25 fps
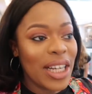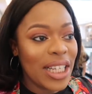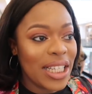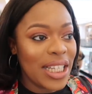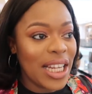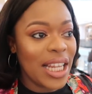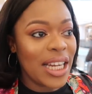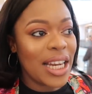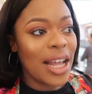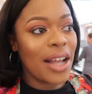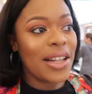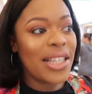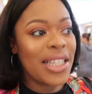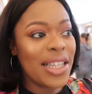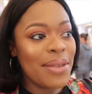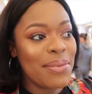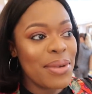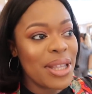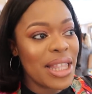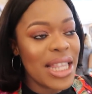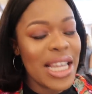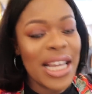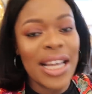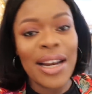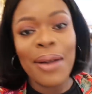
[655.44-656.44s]
holiday now. See
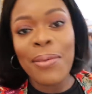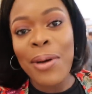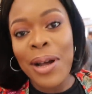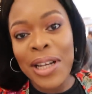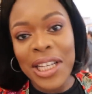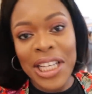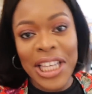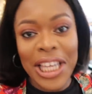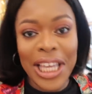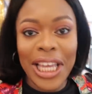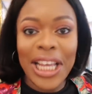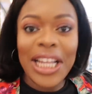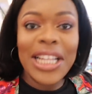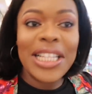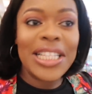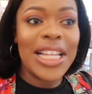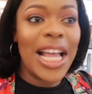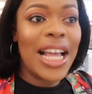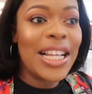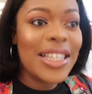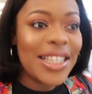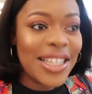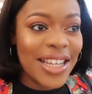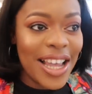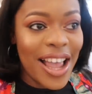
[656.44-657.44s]
me thinking about the kids,
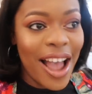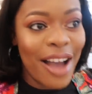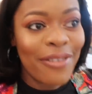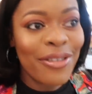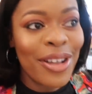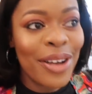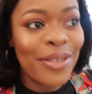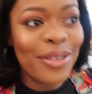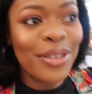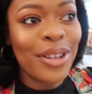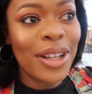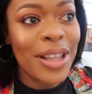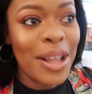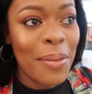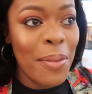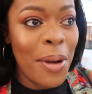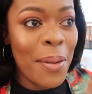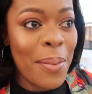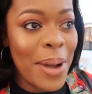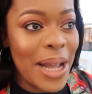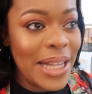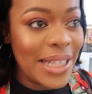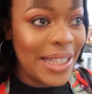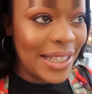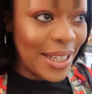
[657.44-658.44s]
NJ. I'm not even talking
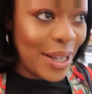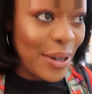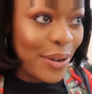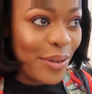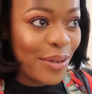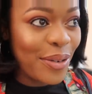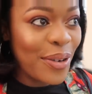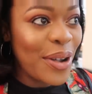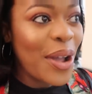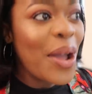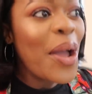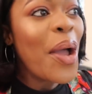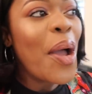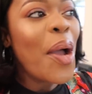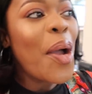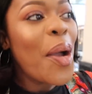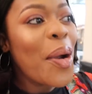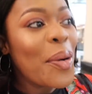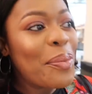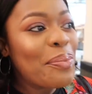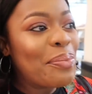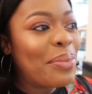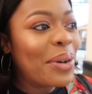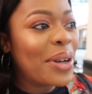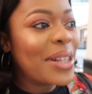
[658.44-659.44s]
about myself.
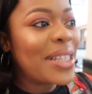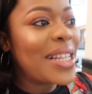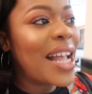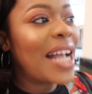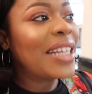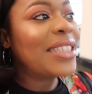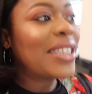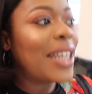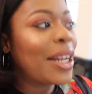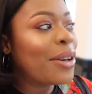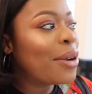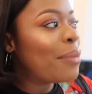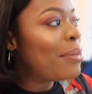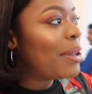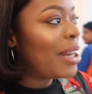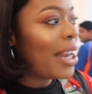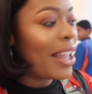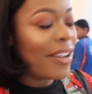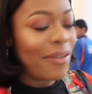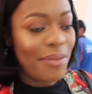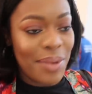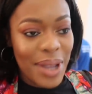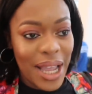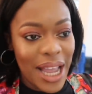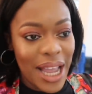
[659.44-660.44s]
But I shall not be left